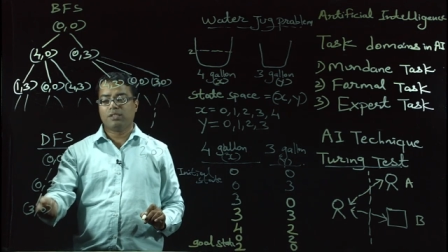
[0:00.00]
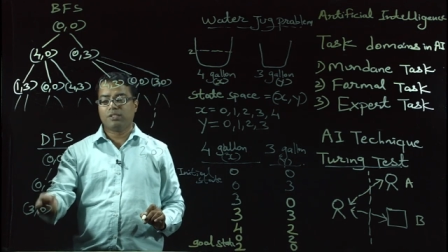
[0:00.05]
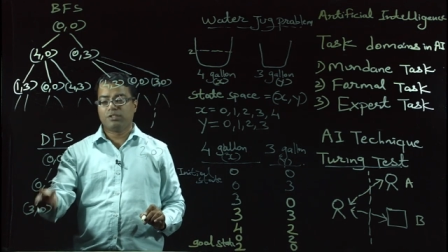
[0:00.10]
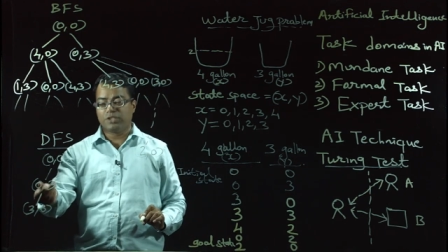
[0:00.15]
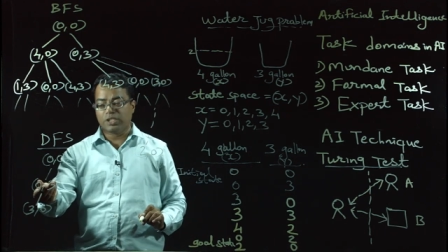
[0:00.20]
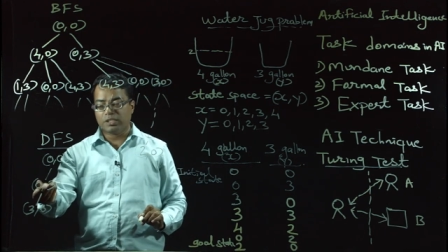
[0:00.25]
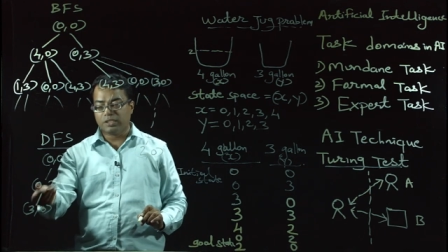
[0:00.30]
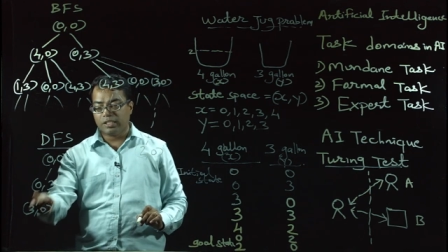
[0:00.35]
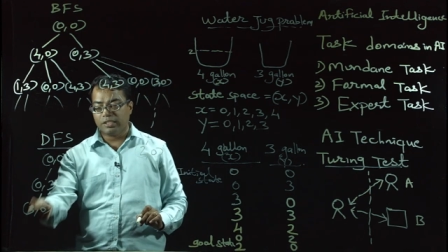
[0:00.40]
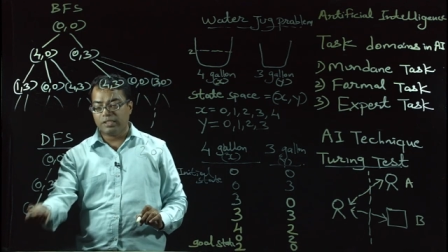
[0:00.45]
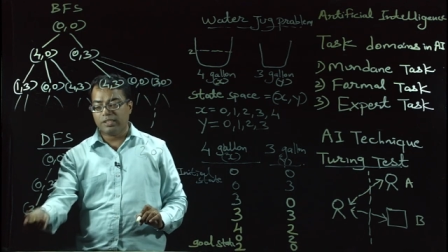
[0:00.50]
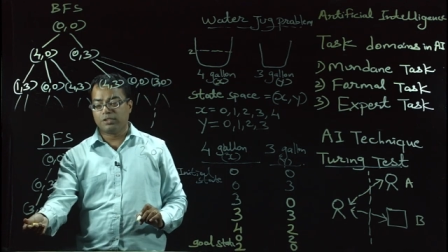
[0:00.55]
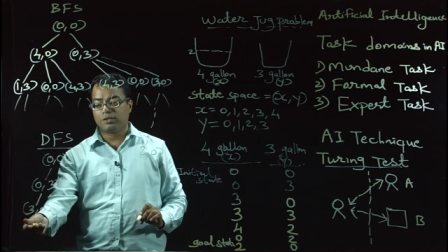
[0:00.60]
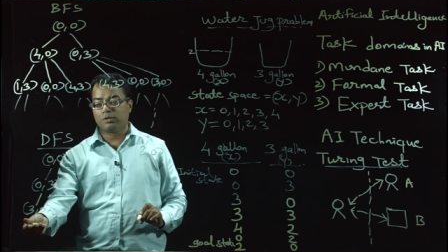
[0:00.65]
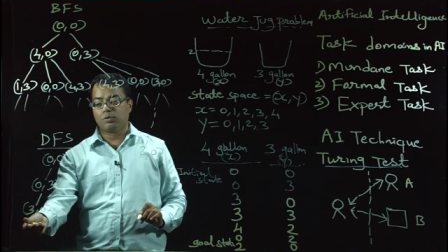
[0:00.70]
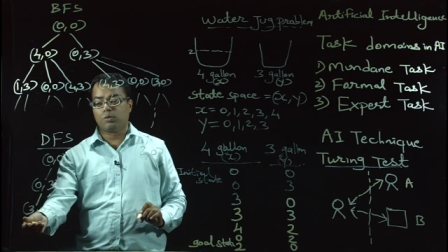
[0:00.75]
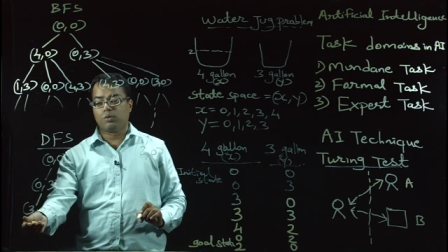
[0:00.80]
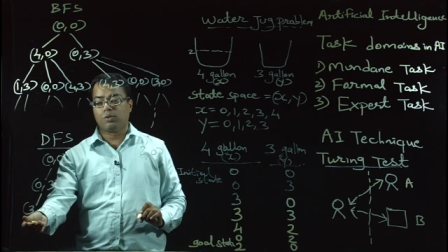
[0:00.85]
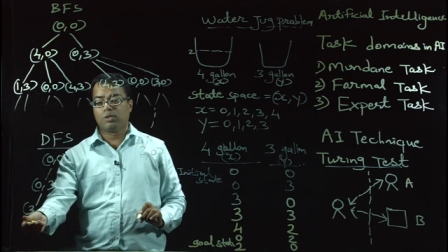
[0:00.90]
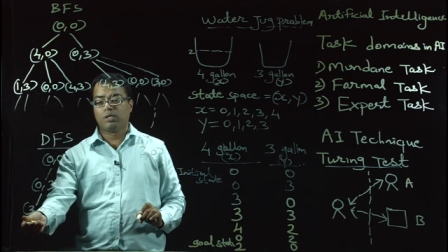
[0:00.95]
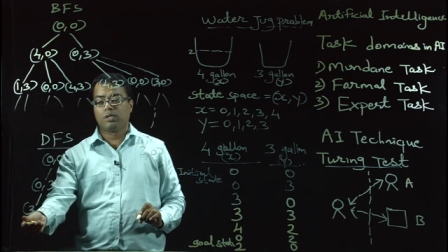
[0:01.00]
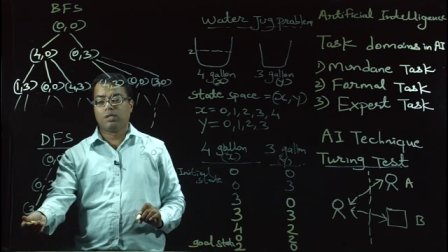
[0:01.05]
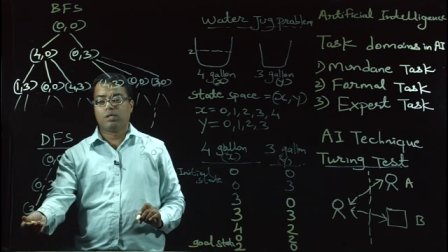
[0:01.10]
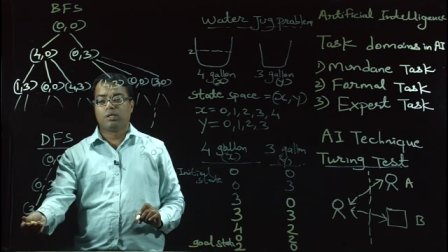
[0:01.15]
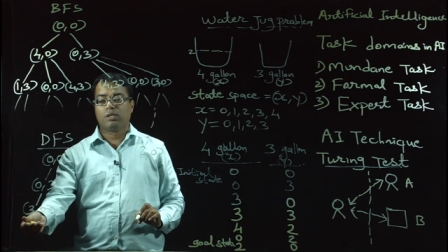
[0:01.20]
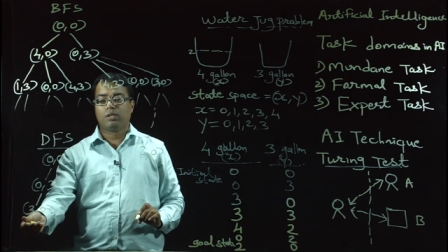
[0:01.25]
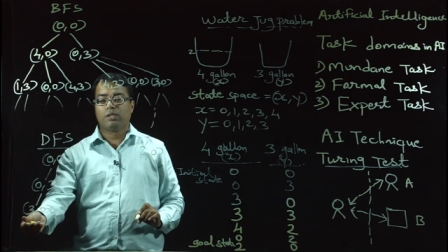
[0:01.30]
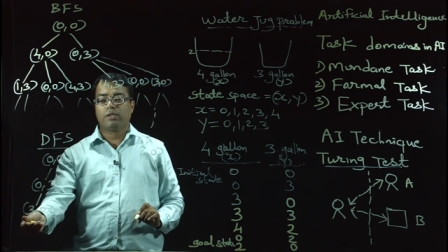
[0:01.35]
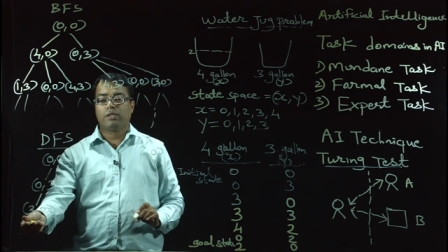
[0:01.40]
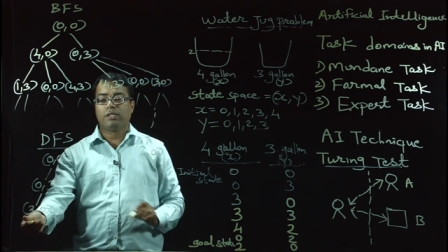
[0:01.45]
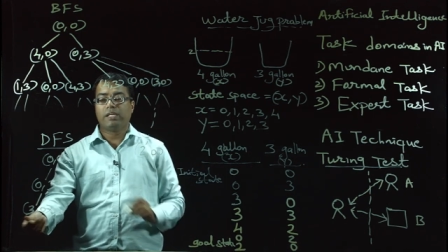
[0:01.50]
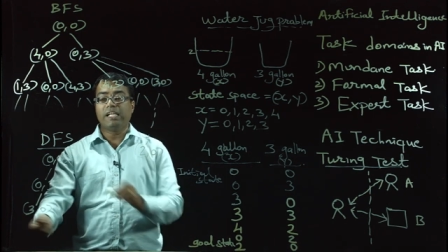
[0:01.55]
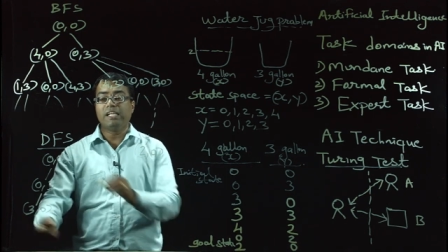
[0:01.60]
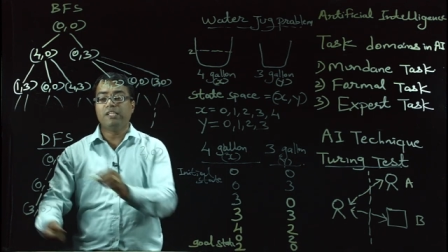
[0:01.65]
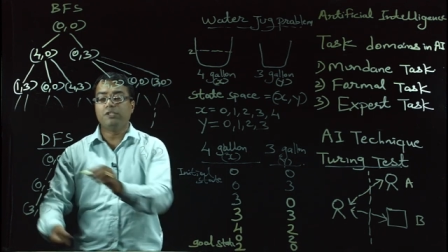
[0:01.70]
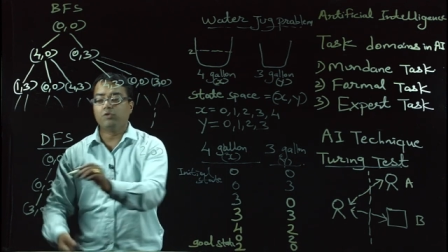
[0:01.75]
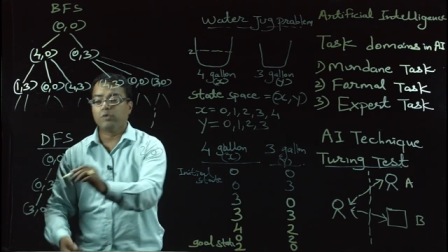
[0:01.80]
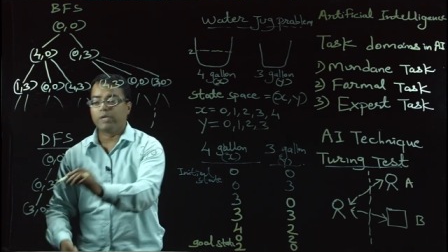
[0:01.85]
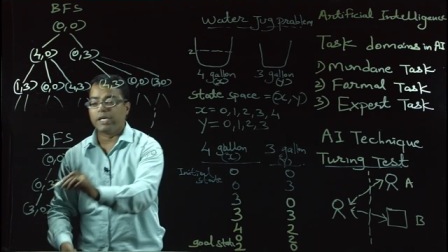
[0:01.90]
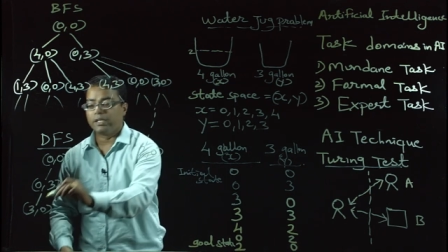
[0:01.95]
generate this node till
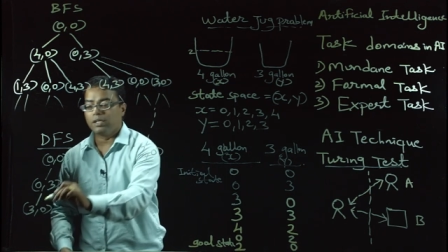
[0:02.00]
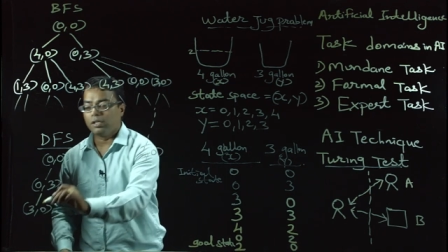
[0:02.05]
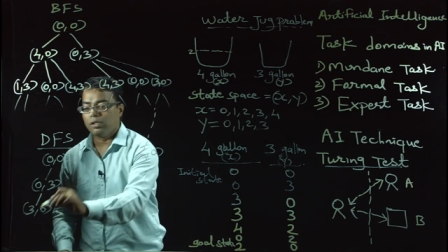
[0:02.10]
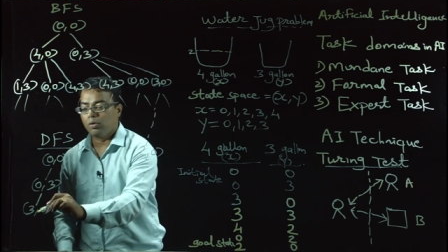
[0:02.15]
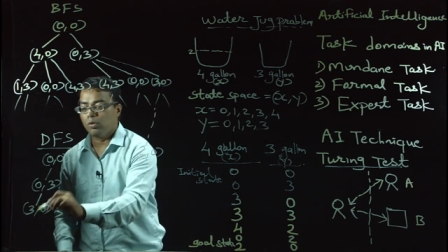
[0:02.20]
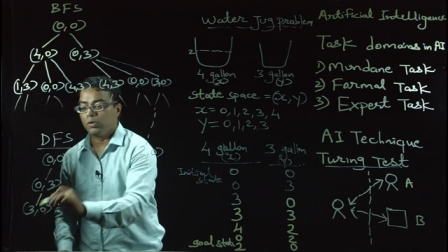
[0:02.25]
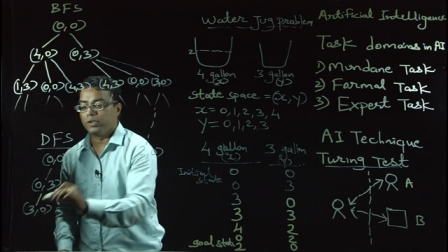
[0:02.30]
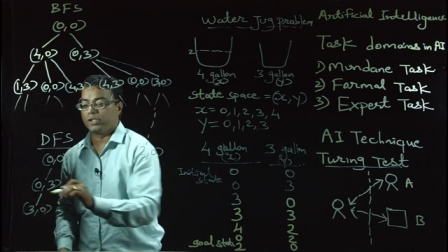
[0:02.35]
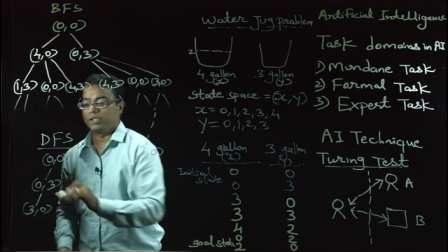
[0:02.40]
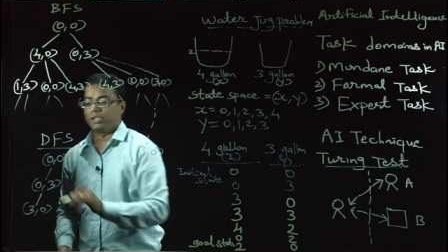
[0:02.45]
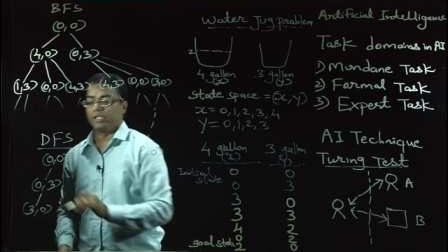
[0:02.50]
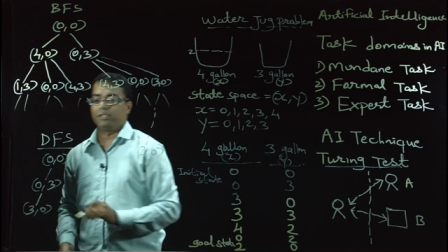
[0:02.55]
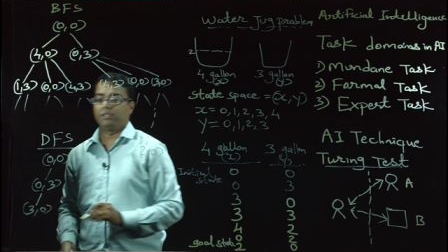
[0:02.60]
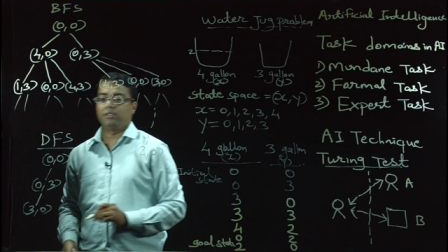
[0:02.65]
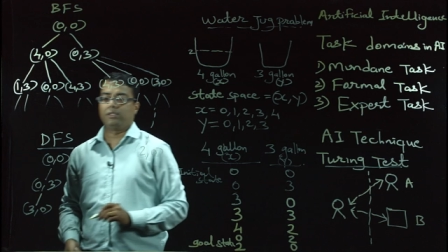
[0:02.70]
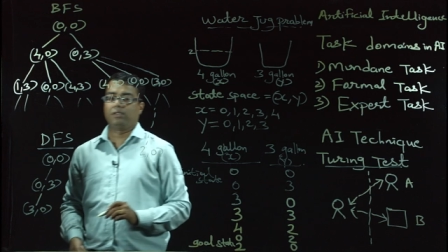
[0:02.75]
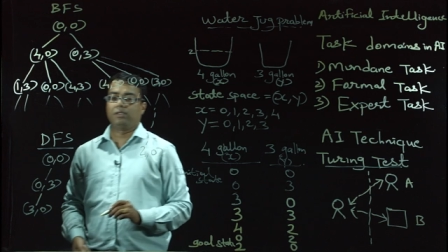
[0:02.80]
you get a goal state.